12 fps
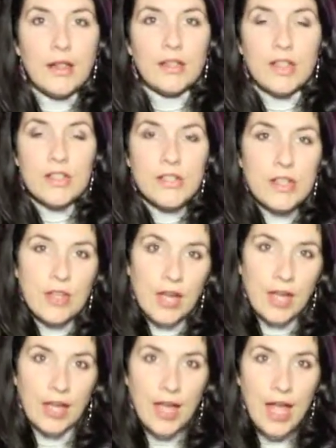there is a
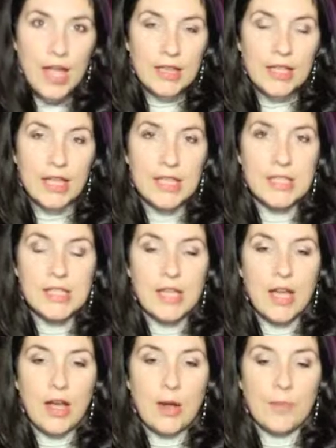thing that is
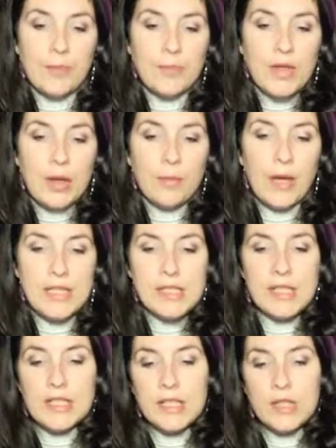
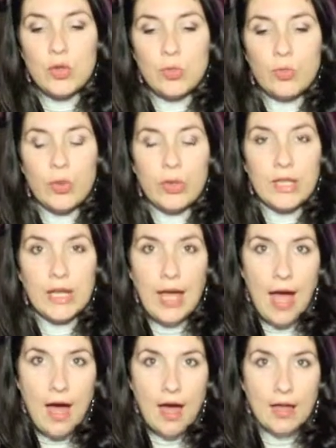basically you put a
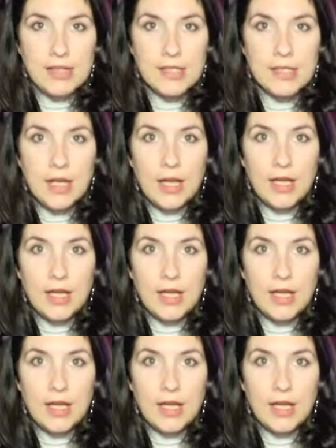gas,